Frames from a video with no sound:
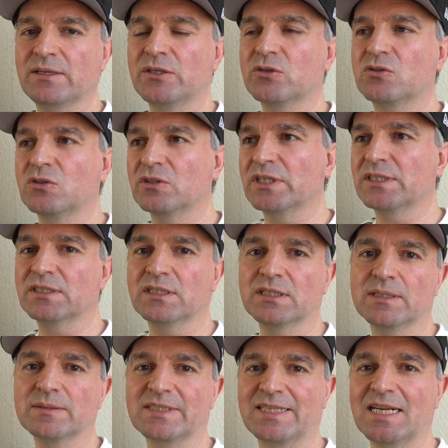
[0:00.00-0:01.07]
You call it
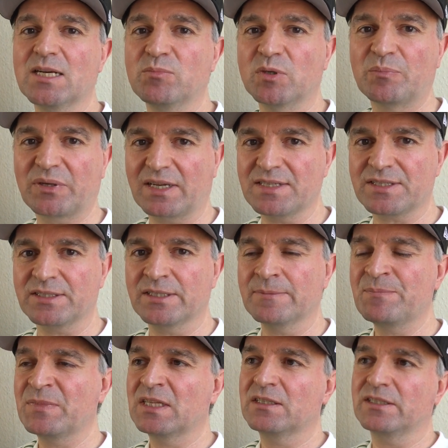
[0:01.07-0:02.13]
the gelbe Presse,
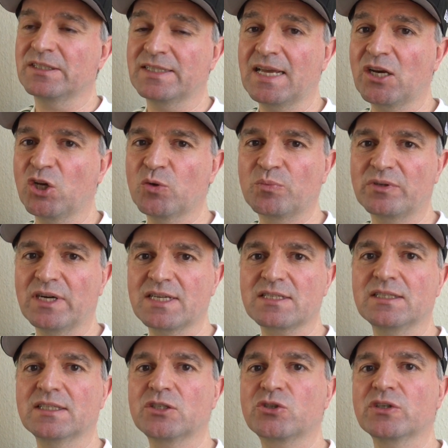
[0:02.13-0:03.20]
the yellow
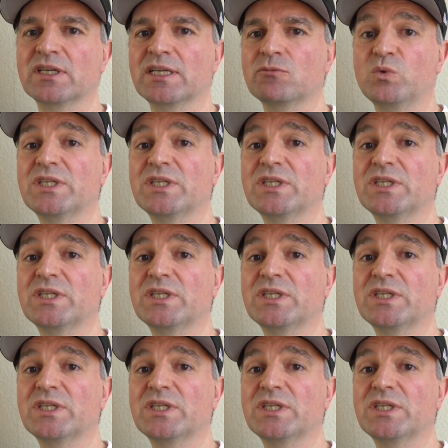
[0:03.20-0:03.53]
press literally.